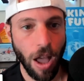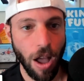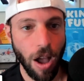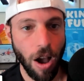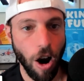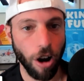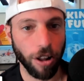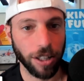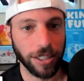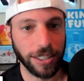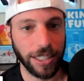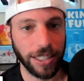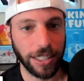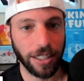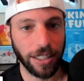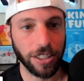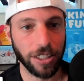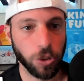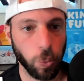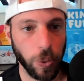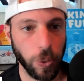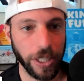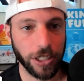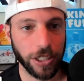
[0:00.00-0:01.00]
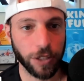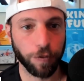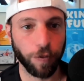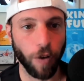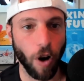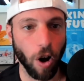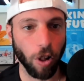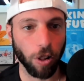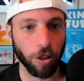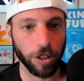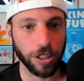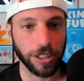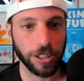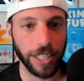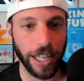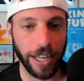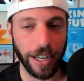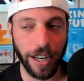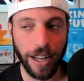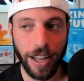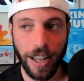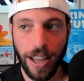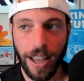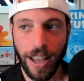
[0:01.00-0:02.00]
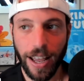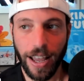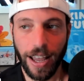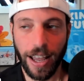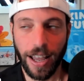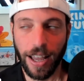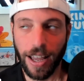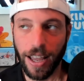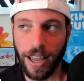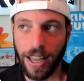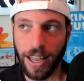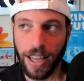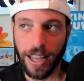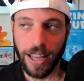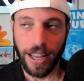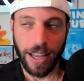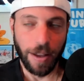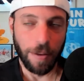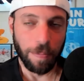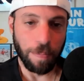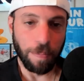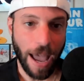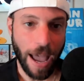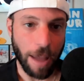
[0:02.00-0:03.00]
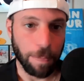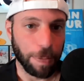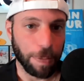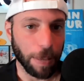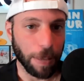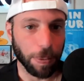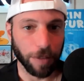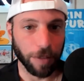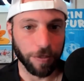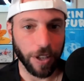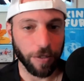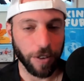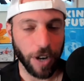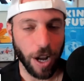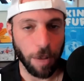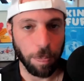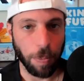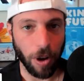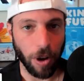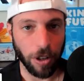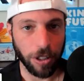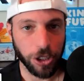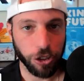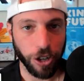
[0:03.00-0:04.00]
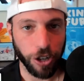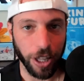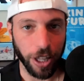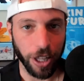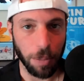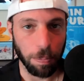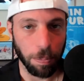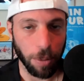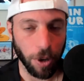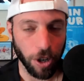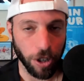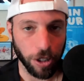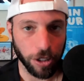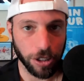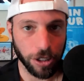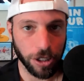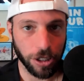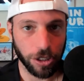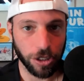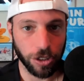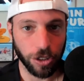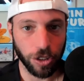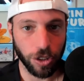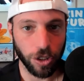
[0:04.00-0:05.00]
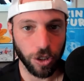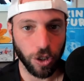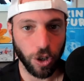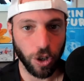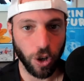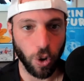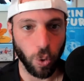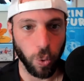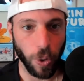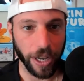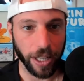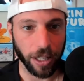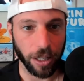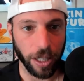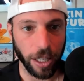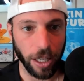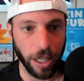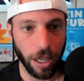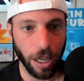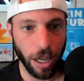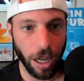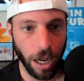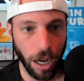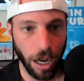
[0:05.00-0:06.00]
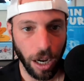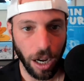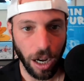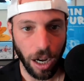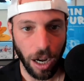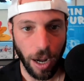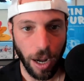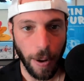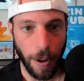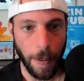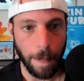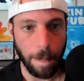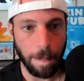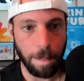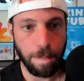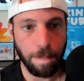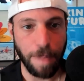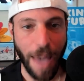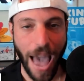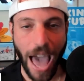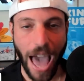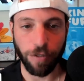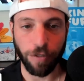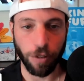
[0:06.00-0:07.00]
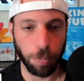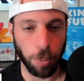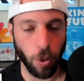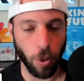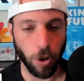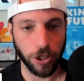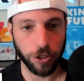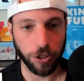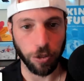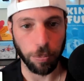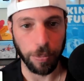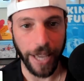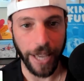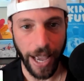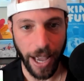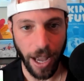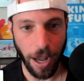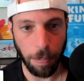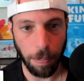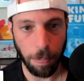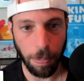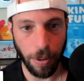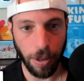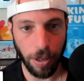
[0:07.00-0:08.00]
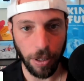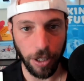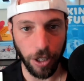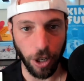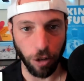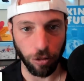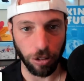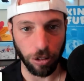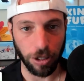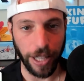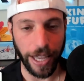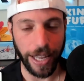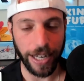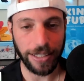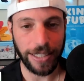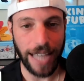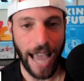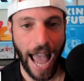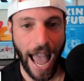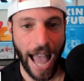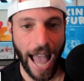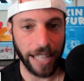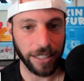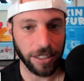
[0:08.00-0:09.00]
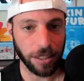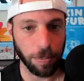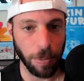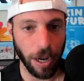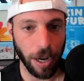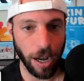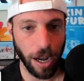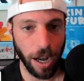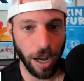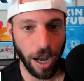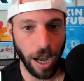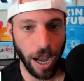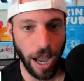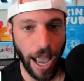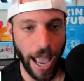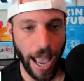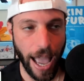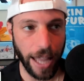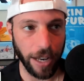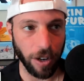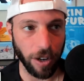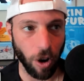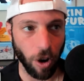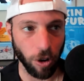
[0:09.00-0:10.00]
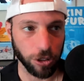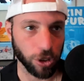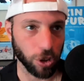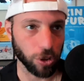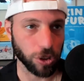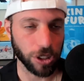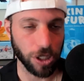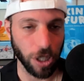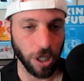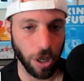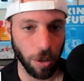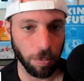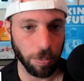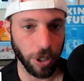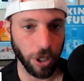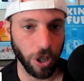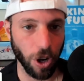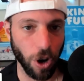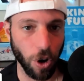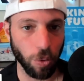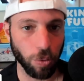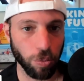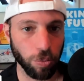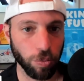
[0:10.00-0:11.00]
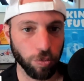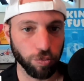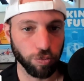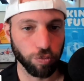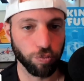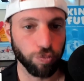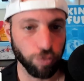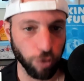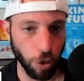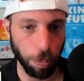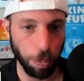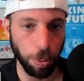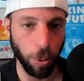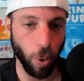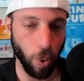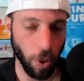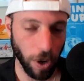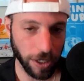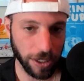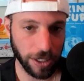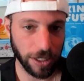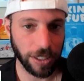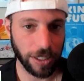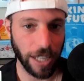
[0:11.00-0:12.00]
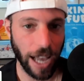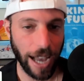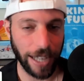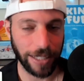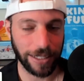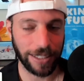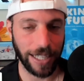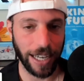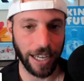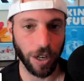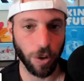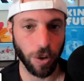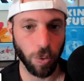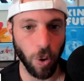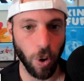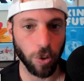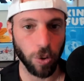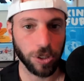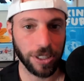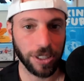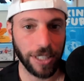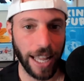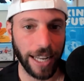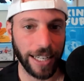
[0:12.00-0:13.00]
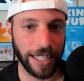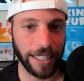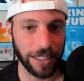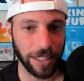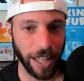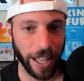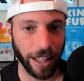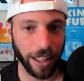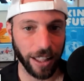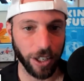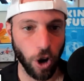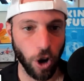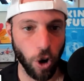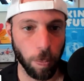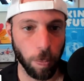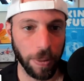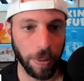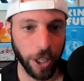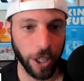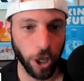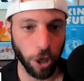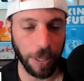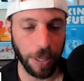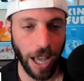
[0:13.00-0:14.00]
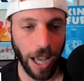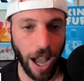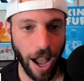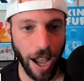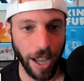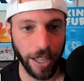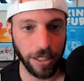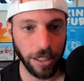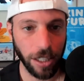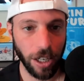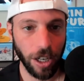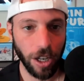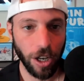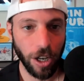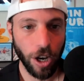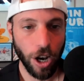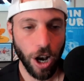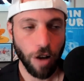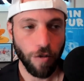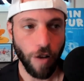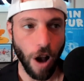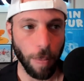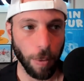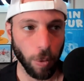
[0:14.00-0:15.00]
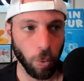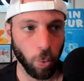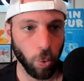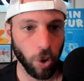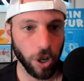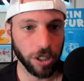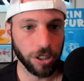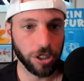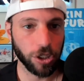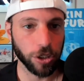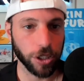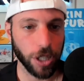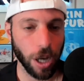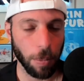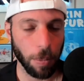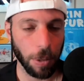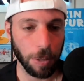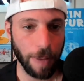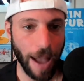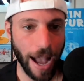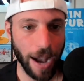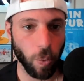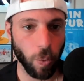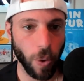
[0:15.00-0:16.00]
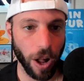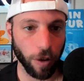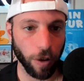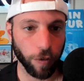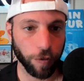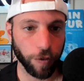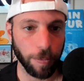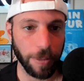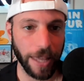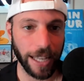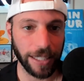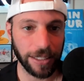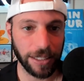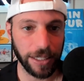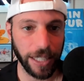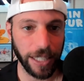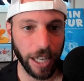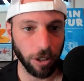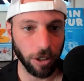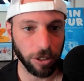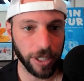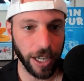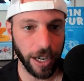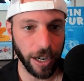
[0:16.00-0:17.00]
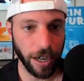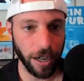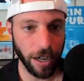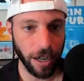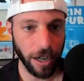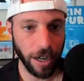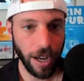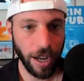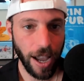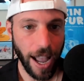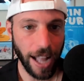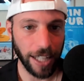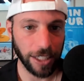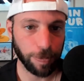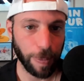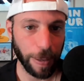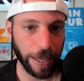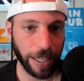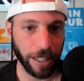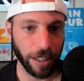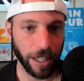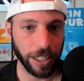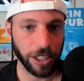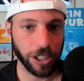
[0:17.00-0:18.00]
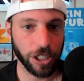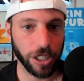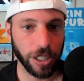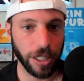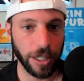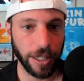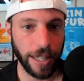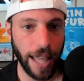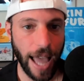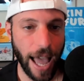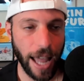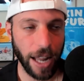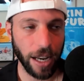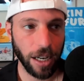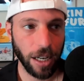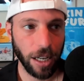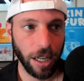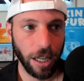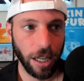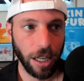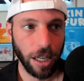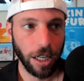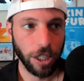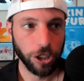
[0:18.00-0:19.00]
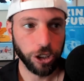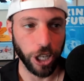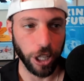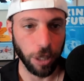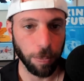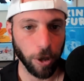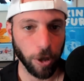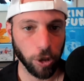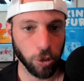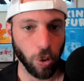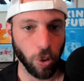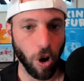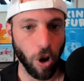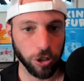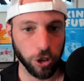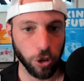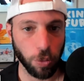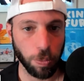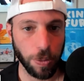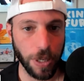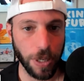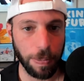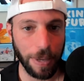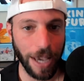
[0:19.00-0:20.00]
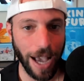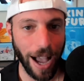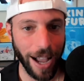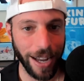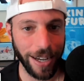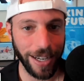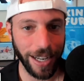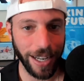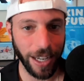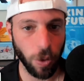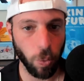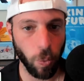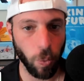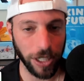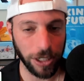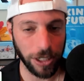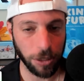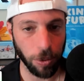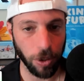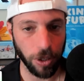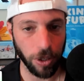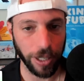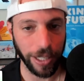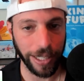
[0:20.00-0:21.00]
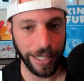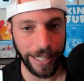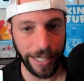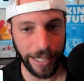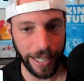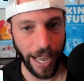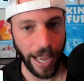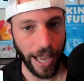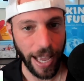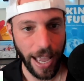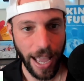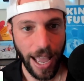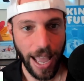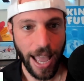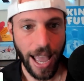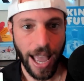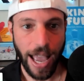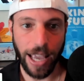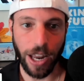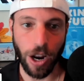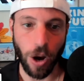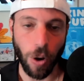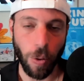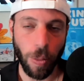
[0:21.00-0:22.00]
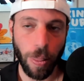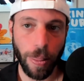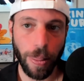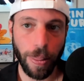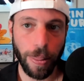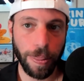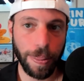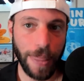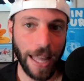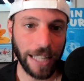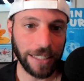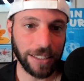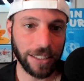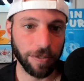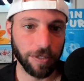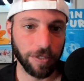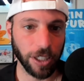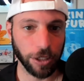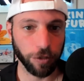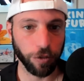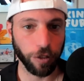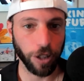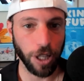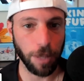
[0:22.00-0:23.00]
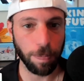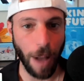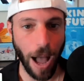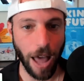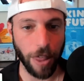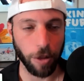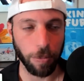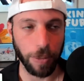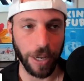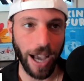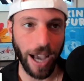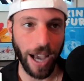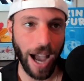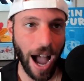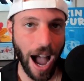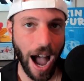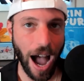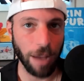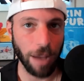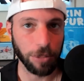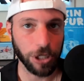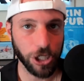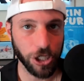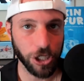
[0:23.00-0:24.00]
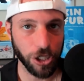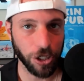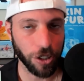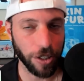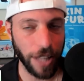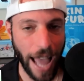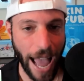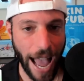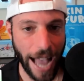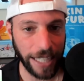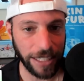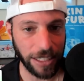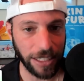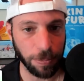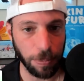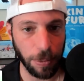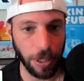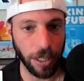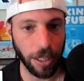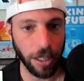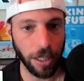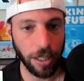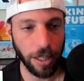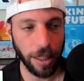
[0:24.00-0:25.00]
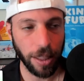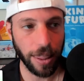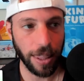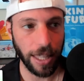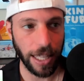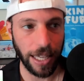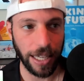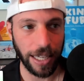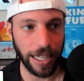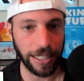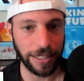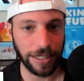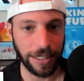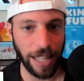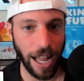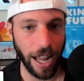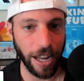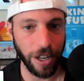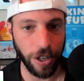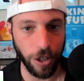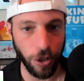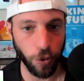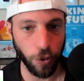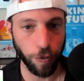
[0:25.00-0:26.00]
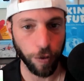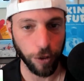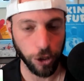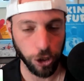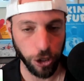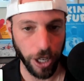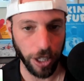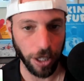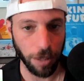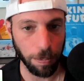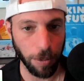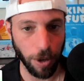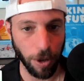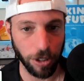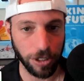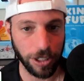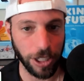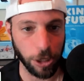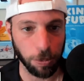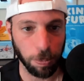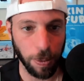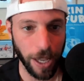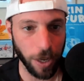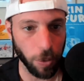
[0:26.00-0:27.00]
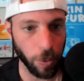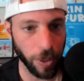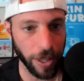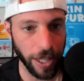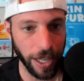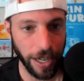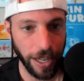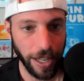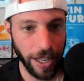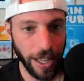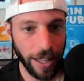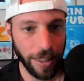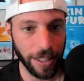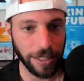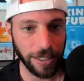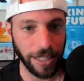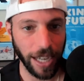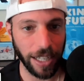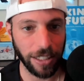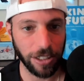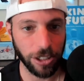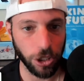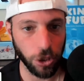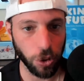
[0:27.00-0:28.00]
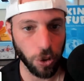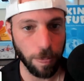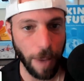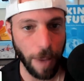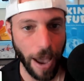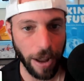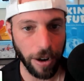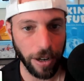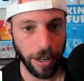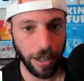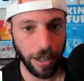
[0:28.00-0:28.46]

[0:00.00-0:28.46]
All right, let's get to this week's fallers. And man, people have given up on Treylon Burks quickly. Um, bad reports from camp, you know, related to asthma and also some, you know, reports, I say in quotes, that he's likely to open the year behind Robert Woods, who's coming back well from the ACL tear, and speculation that Treylon Burks will also be behind Nick Westbrook Ikhine. You know, that stuff doesn't really bother me. I- am sure the asthma thing is not new for Treylon Burks. He's played with it, the Titans knew about it.